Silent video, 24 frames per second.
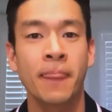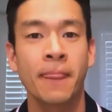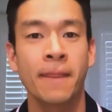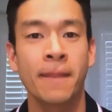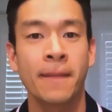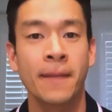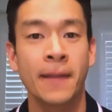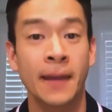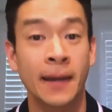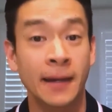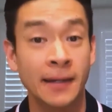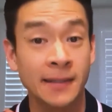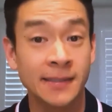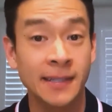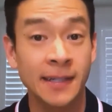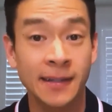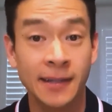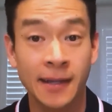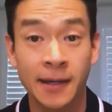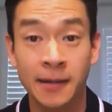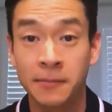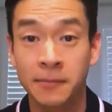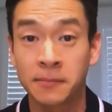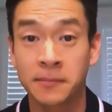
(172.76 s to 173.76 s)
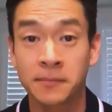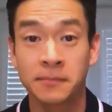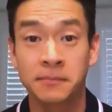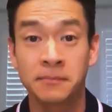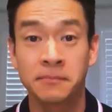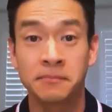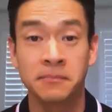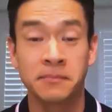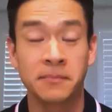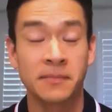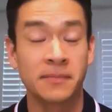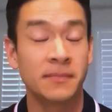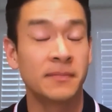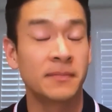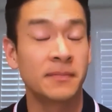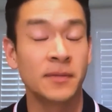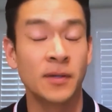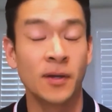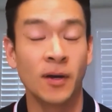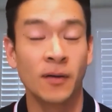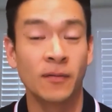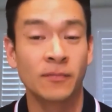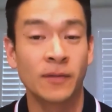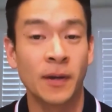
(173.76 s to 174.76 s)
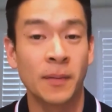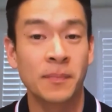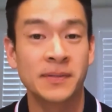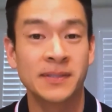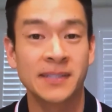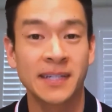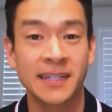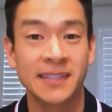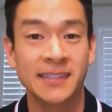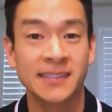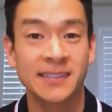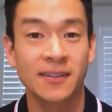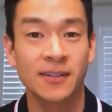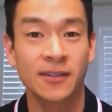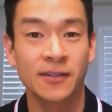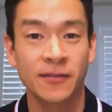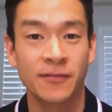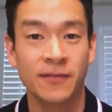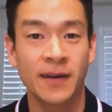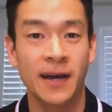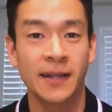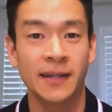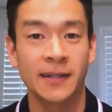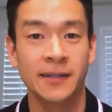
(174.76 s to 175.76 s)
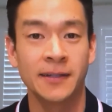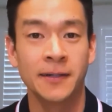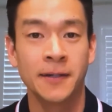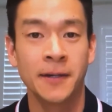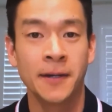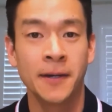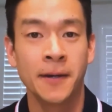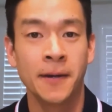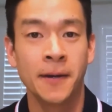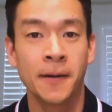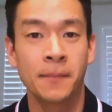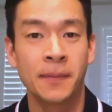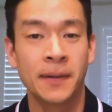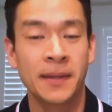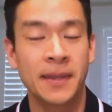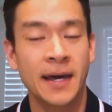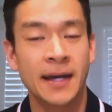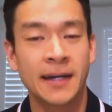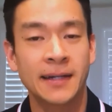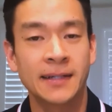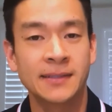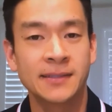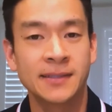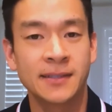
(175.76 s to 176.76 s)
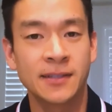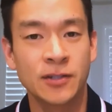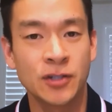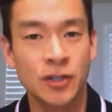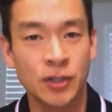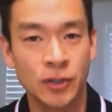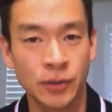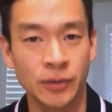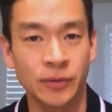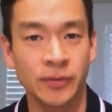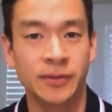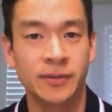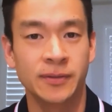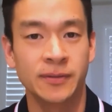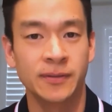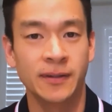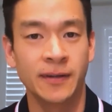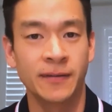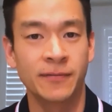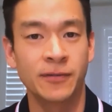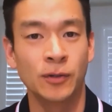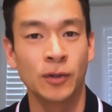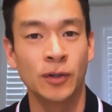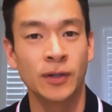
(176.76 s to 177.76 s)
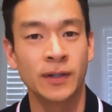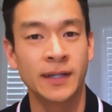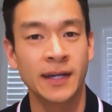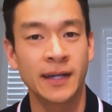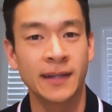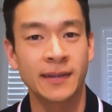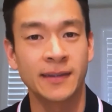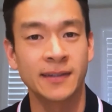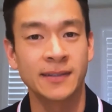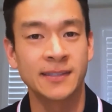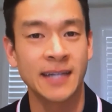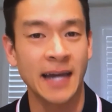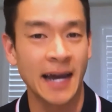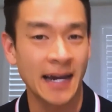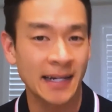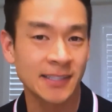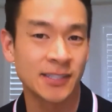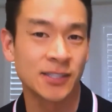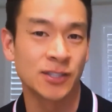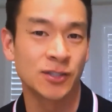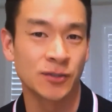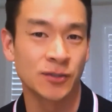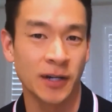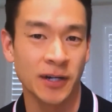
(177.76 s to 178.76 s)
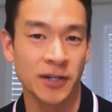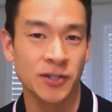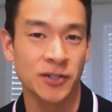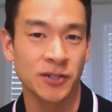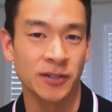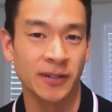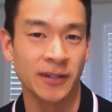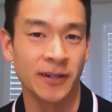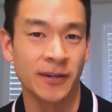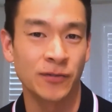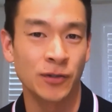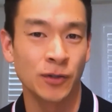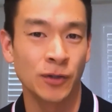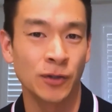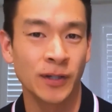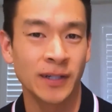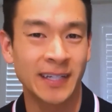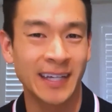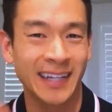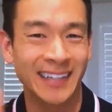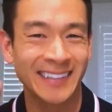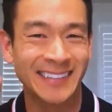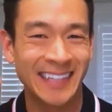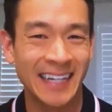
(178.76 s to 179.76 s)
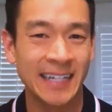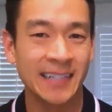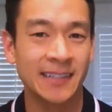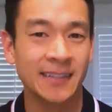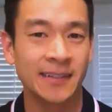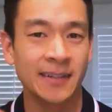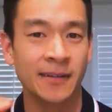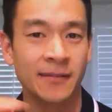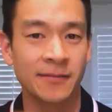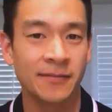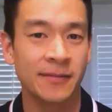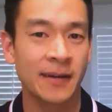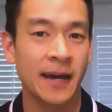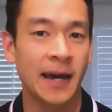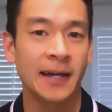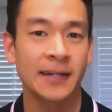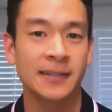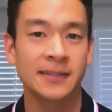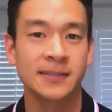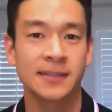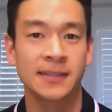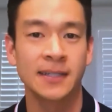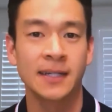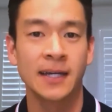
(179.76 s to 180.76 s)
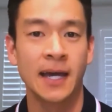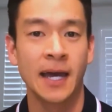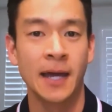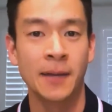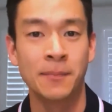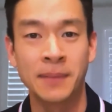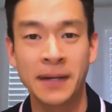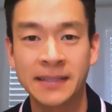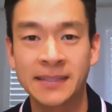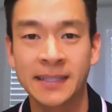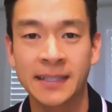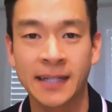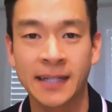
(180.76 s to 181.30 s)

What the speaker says: And I say that representing Silicon Valley. But that is the truth. If you look at the tax structure and if you look at data and facts and basic